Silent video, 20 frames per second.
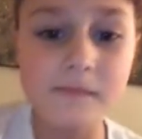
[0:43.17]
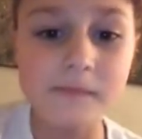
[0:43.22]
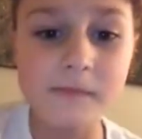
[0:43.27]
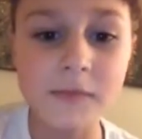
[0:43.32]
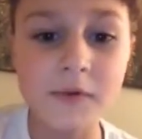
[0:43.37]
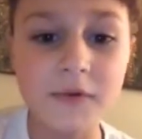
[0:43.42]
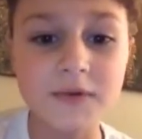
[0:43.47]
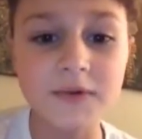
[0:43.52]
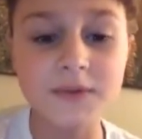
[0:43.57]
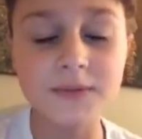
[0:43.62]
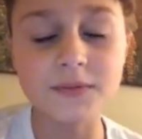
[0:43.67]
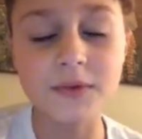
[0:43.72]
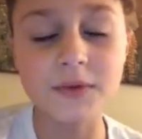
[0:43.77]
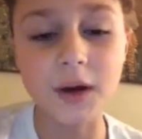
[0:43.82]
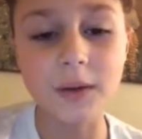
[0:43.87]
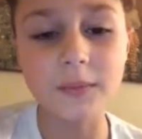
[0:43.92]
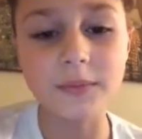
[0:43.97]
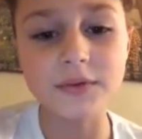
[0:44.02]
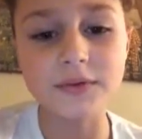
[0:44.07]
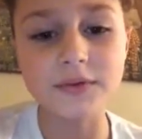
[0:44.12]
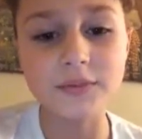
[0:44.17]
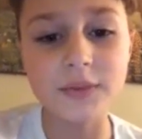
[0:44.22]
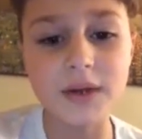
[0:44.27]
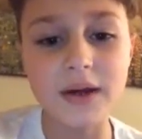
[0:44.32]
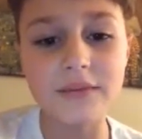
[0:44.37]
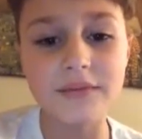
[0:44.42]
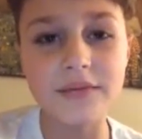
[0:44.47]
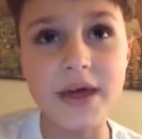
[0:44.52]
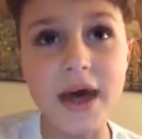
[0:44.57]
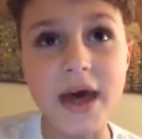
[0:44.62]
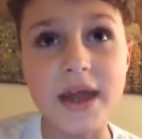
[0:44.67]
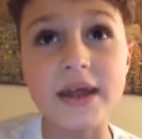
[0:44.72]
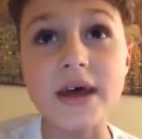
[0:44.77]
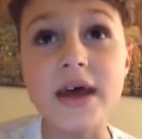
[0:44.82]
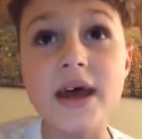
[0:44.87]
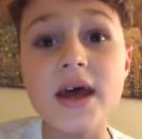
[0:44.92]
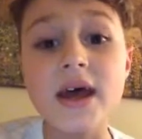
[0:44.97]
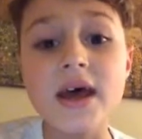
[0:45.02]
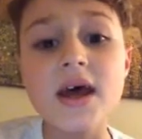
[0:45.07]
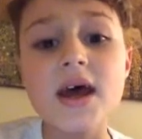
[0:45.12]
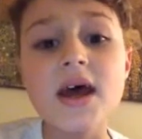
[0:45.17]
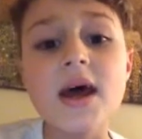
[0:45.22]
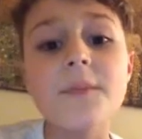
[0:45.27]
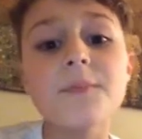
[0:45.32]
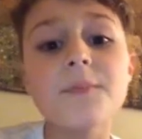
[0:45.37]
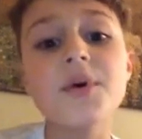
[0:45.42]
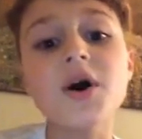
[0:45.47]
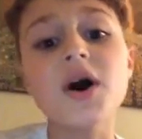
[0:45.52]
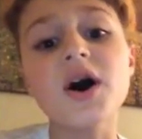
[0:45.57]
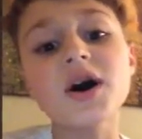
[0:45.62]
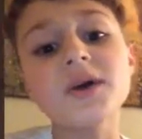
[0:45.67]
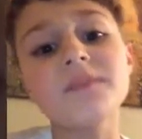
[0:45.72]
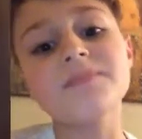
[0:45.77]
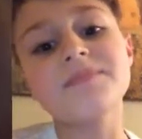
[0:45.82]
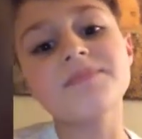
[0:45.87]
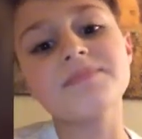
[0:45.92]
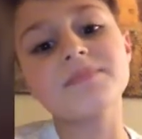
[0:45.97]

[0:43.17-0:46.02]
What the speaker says: much subscribers we have then. But...